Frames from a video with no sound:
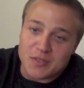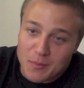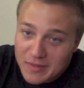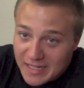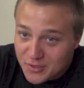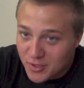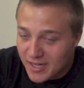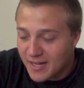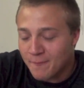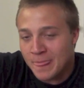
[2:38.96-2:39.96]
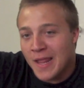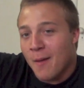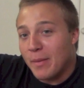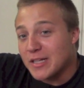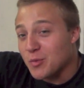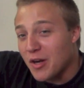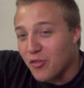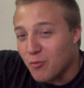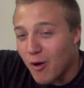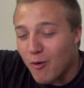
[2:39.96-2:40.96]
some leg training, but I just want
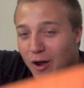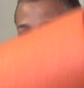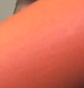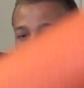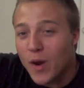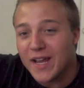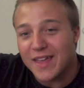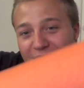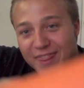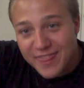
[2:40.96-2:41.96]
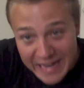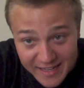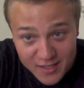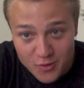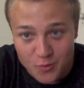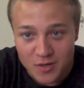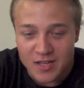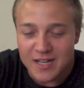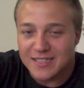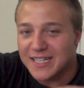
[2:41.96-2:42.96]
to throw a quick thank you
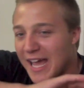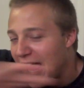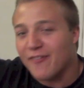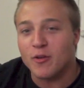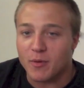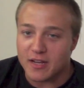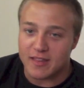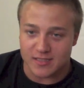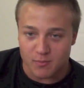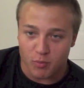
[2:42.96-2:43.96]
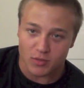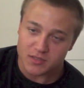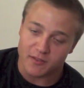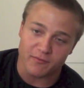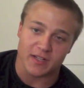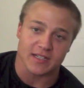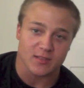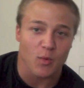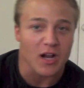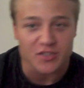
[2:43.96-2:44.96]
to everybody that supports Hunt
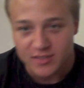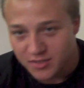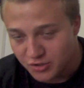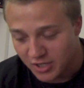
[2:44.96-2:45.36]
Fitness, watches this